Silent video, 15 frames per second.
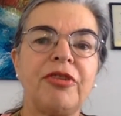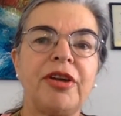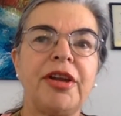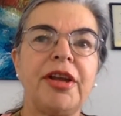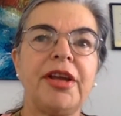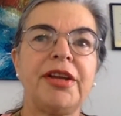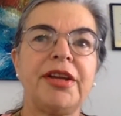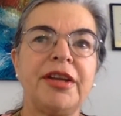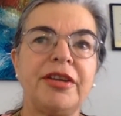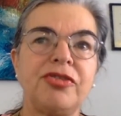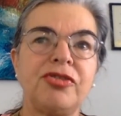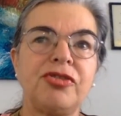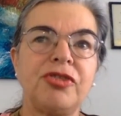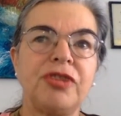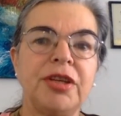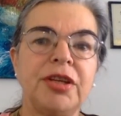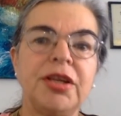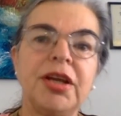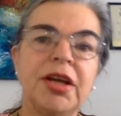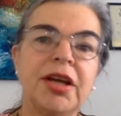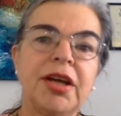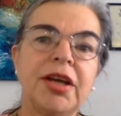If you had
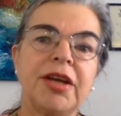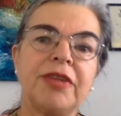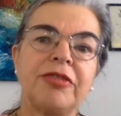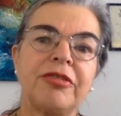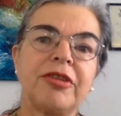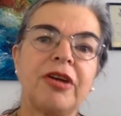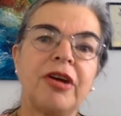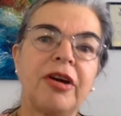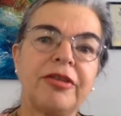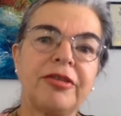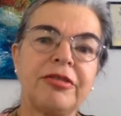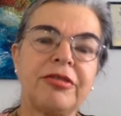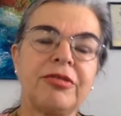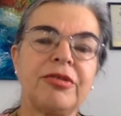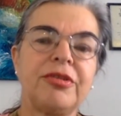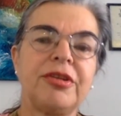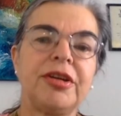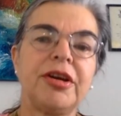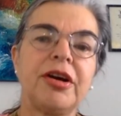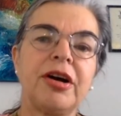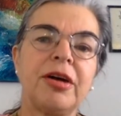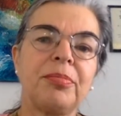ADHD, it just causes you to
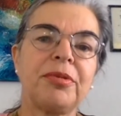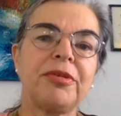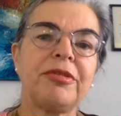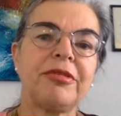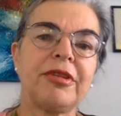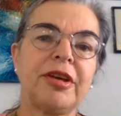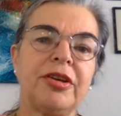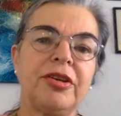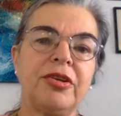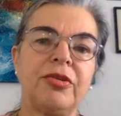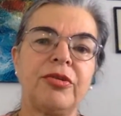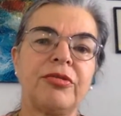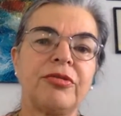decompensate.